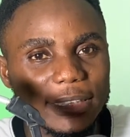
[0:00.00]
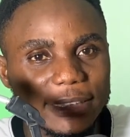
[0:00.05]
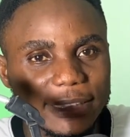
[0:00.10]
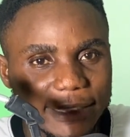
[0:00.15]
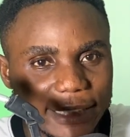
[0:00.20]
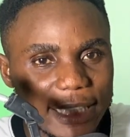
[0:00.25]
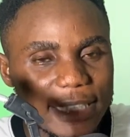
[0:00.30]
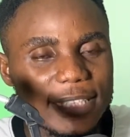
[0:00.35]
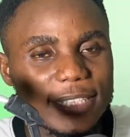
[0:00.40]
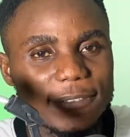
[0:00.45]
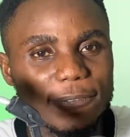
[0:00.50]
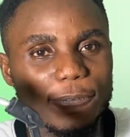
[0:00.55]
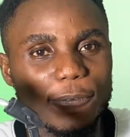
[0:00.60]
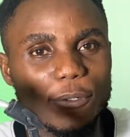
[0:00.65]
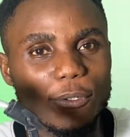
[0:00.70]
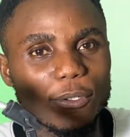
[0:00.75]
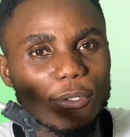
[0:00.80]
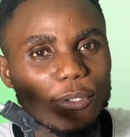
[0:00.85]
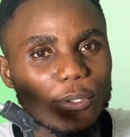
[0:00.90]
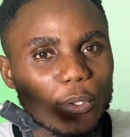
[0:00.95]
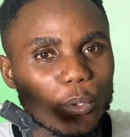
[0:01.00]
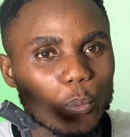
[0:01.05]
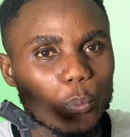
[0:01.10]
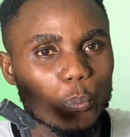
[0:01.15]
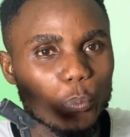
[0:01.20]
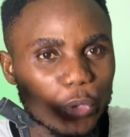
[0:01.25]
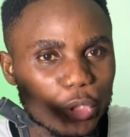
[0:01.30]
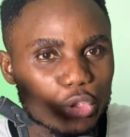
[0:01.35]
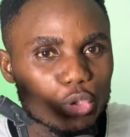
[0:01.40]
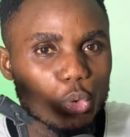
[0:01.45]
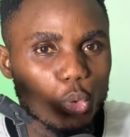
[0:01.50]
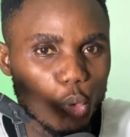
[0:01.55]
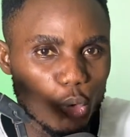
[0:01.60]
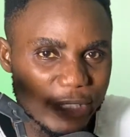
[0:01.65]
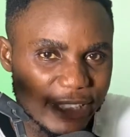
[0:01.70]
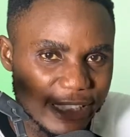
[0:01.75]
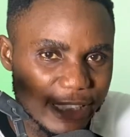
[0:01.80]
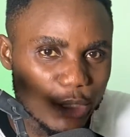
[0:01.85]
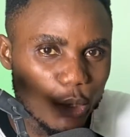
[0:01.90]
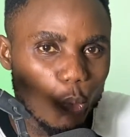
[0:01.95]
just for we to
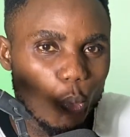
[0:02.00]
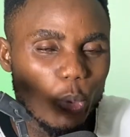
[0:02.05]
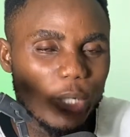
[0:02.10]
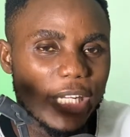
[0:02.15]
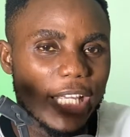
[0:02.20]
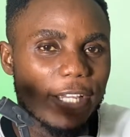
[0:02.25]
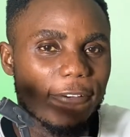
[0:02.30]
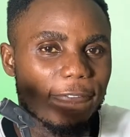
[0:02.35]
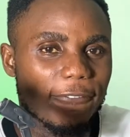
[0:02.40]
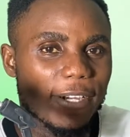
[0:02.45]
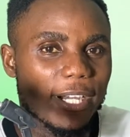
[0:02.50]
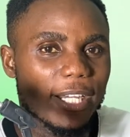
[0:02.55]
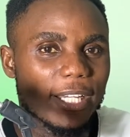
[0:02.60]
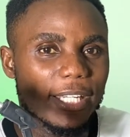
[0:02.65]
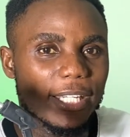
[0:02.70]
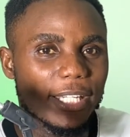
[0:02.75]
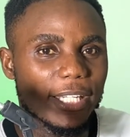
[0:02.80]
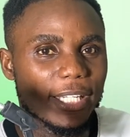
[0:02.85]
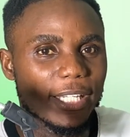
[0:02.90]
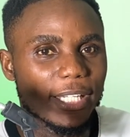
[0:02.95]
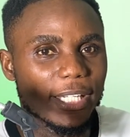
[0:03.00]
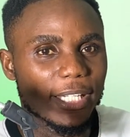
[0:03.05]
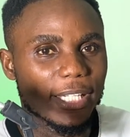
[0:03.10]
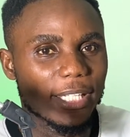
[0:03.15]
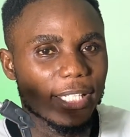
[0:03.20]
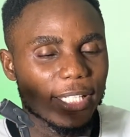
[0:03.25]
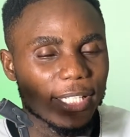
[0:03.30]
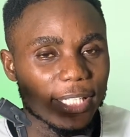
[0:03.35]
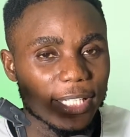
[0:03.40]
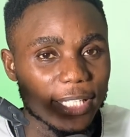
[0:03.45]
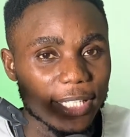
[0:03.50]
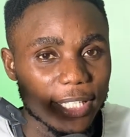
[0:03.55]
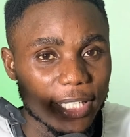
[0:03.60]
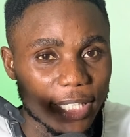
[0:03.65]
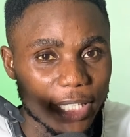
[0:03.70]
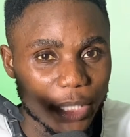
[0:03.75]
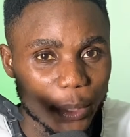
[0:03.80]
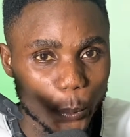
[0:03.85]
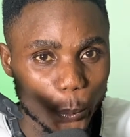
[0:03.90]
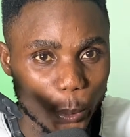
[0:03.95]
continue whatever
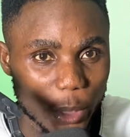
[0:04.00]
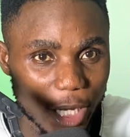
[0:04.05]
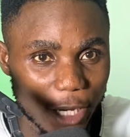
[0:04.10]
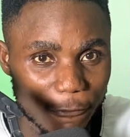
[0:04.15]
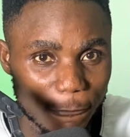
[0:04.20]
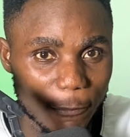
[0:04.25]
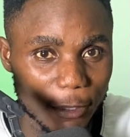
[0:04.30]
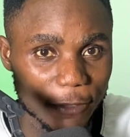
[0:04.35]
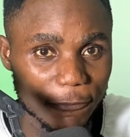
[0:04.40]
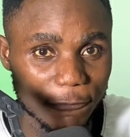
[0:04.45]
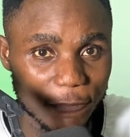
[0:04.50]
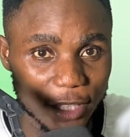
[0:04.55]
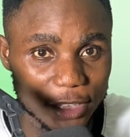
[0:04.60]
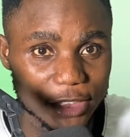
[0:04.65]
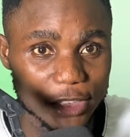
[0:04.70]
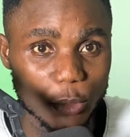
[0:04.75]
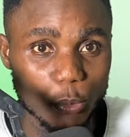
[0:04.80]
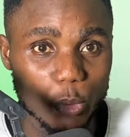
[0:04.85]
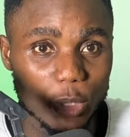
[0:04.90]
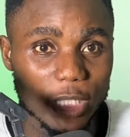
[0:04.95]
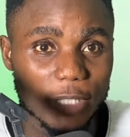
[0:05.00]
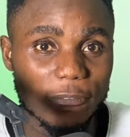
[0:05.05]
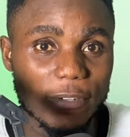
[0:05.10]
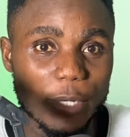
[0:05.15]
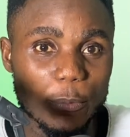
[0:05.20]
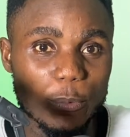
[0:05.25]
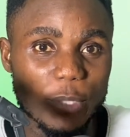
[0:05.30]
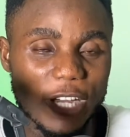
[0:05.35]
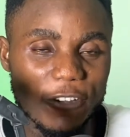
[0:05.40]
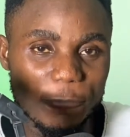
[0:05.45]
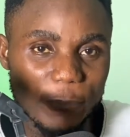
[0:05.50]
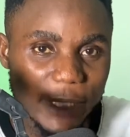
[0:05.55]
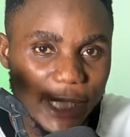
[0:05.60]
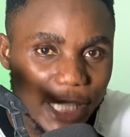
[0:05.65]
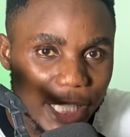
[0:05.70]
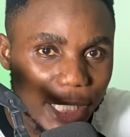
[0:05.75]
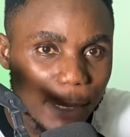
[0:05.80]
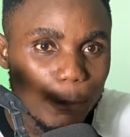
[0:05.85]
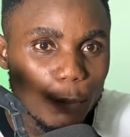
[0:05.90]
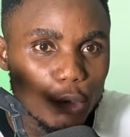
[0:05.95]
we have manufactured, whatever we have
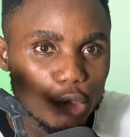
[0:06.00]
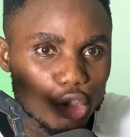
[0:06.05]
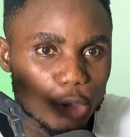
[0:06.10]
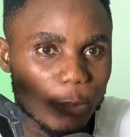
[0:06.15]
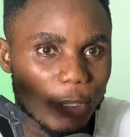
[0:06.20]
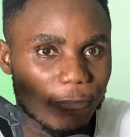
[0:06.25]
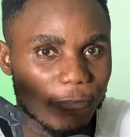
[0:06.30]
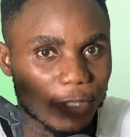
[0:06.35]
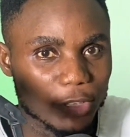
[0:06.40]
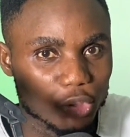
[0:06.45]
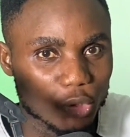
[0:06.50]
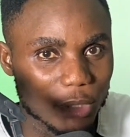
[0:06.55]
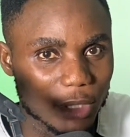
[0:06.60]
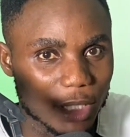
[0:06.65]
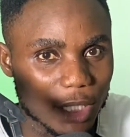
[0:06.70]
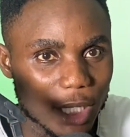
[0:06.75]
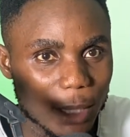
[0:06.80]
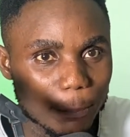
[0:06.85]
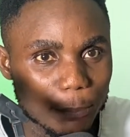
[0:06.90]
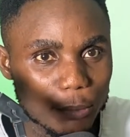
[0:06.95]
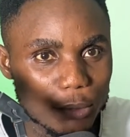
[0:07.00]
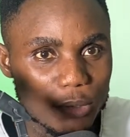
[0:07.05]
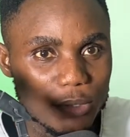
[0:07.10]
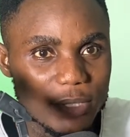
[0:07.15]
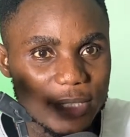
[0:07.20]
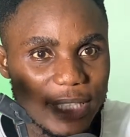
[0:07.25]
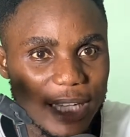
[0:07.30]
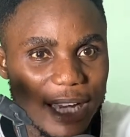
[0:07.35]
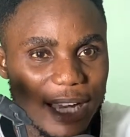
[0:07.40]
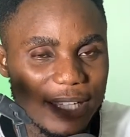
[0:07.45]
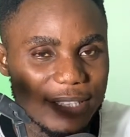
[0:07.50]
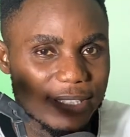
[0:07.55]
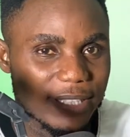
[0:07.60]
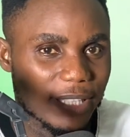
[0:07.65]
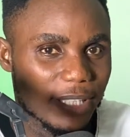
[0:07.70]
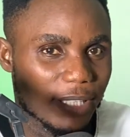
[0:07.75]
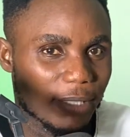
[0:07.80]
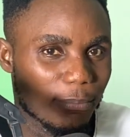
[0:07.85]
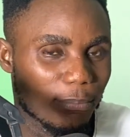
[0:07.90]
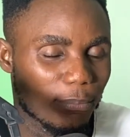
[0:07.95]
been able to manufacture on campus as
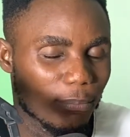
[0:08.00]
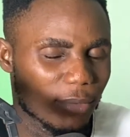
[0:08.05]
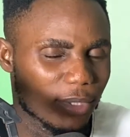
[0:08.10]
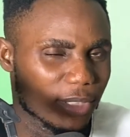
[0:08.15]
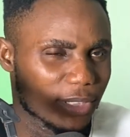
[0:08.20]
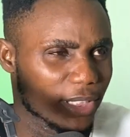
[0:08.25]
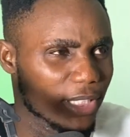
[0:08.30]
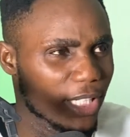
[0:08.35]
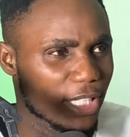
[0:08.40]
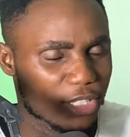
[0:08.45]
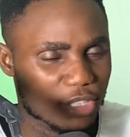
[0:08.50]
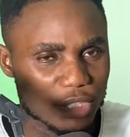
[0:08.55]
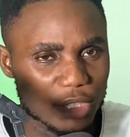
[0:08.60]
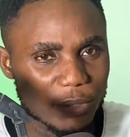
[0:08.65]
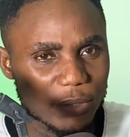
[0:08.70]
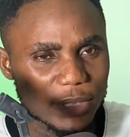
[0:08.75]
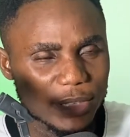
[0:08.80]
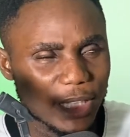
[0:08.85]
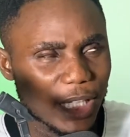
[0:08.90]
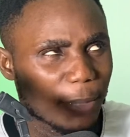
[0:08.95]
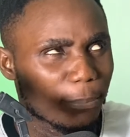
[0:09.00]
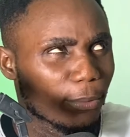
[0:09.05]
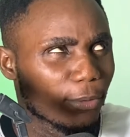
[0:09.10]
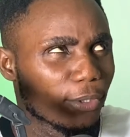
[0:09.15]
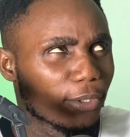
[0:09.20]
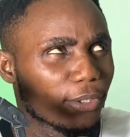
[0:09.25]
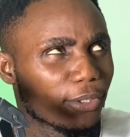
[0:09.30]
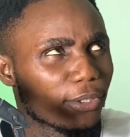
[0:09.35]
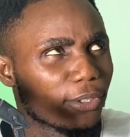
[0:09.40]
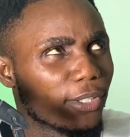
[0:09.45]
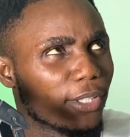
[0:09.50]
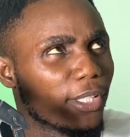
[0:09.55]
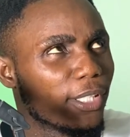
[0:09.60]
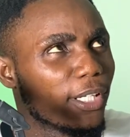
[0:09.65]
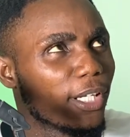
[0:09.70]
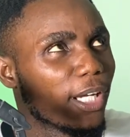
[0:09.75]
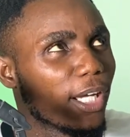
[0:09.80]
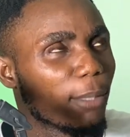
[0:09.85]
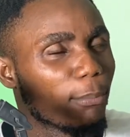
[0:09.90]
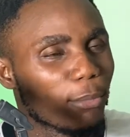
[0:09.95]
a, is it a stereotype or
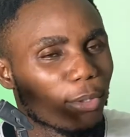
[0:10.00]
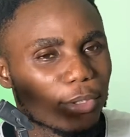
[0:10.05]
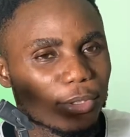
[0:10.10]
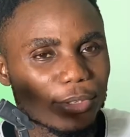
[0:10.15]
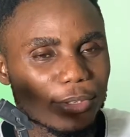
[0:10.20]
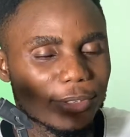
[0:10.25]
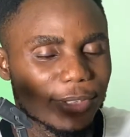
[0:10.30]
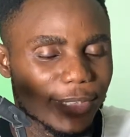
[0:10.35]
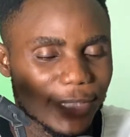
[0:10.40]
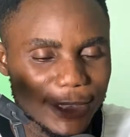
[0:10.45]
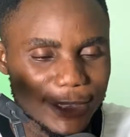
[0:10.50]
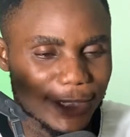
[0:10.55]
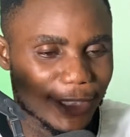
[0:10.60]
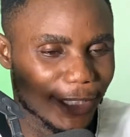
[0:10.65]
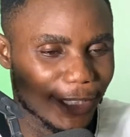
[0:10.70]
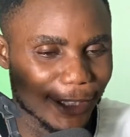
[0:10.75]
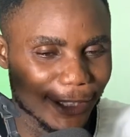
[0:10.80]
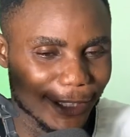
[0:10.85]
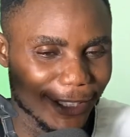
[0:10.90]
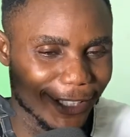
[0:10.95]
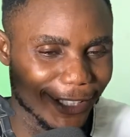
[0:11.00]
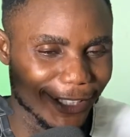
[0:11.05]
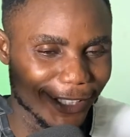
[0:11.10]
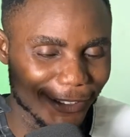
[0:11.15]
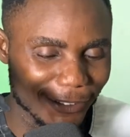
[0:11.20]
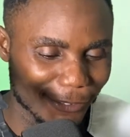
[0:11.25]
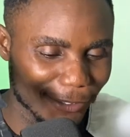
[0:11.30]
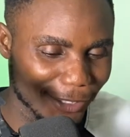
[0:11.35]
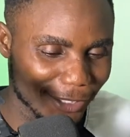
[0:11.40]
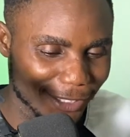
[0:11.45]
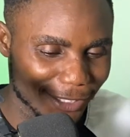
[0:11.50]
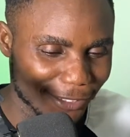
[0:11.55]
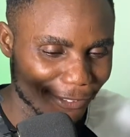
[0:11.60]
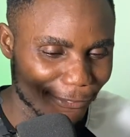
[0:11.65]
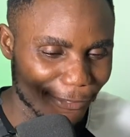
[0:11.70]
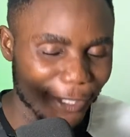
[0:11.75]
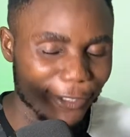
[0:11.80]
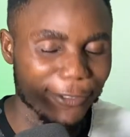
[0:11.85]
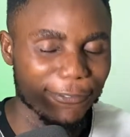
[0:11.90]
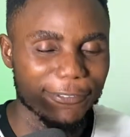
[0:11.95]
a model? Yes,
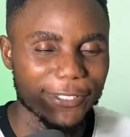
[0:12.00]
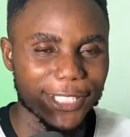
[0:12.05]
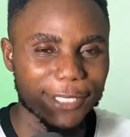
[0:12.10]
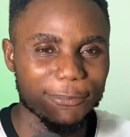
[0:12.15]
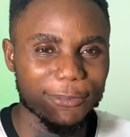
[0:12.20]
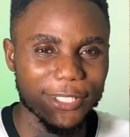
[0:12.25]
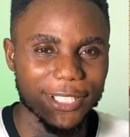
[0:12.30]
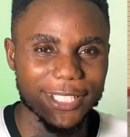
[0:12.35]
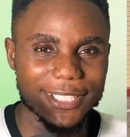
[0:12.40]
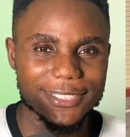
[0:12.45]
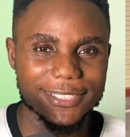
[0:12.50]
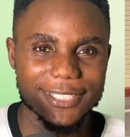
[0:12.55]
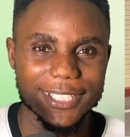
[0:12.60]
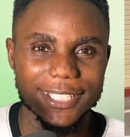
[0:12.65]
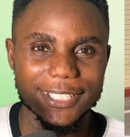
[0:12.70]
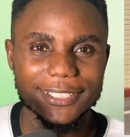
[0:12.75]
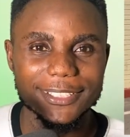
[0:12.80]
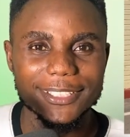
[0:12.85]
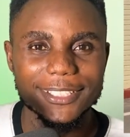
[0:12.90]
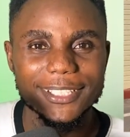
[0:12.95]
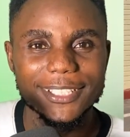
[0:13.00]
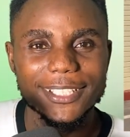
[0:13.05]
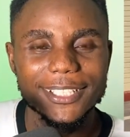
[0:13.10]
one of them, you understand.